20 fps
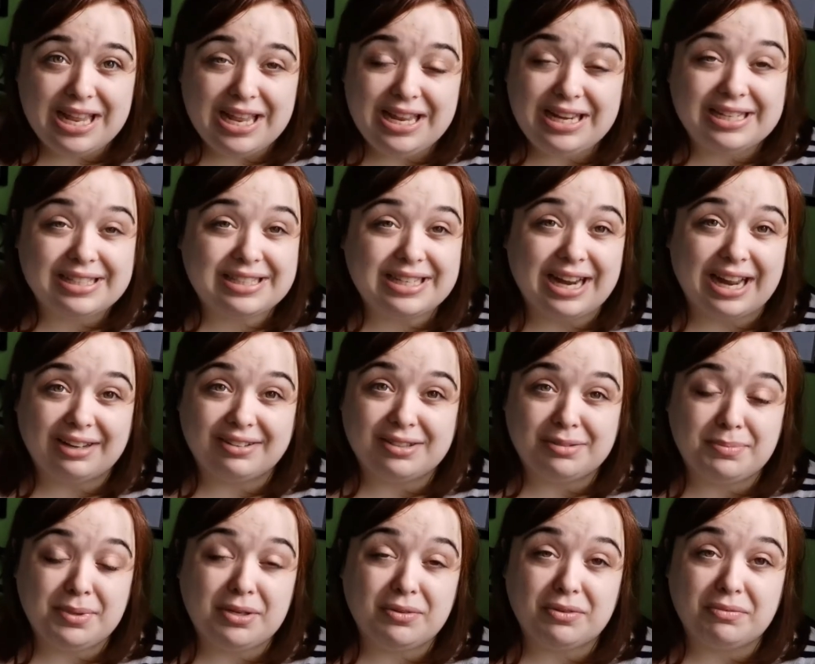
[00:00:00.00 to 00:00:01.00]
He doesn't have
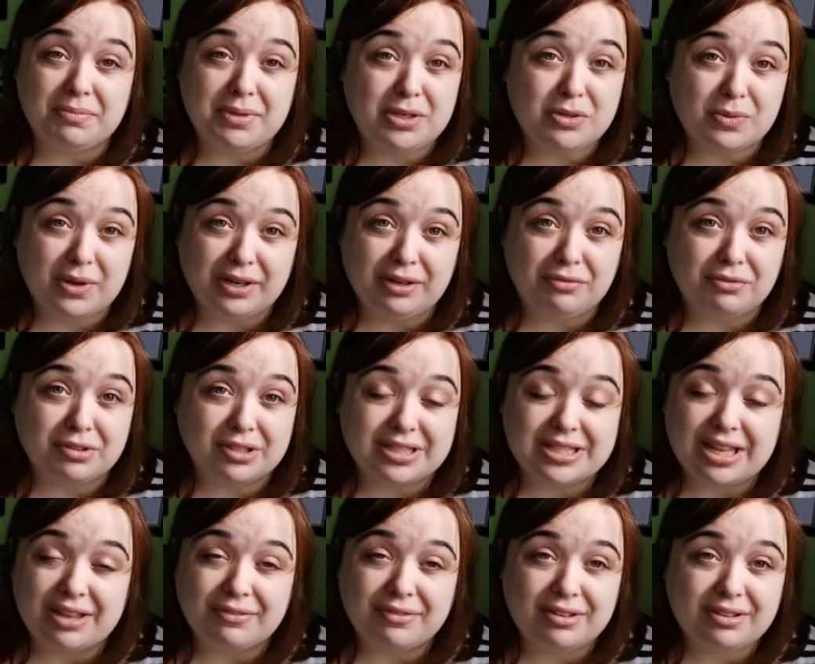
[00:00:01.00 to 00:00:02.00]
to be with me
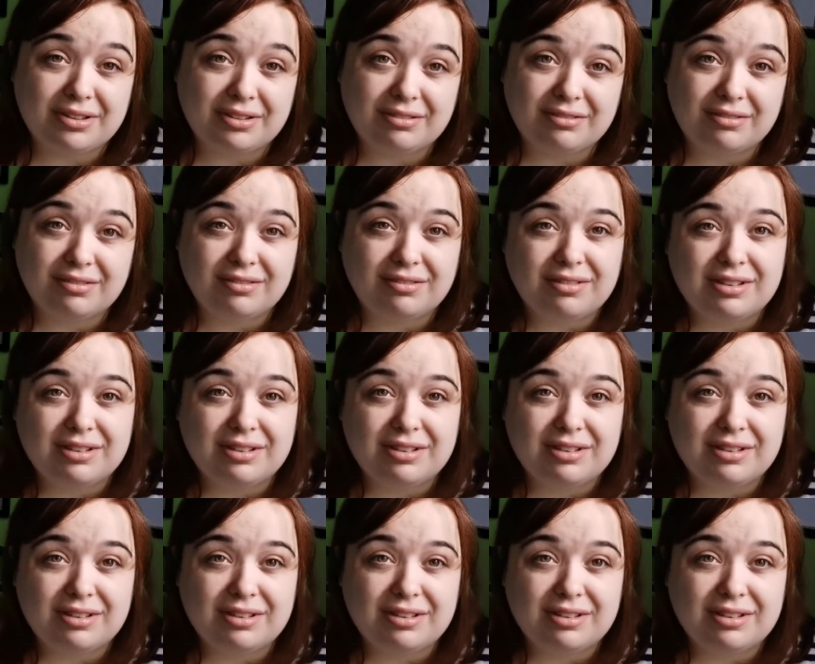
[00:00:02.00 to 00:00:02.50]
24/7.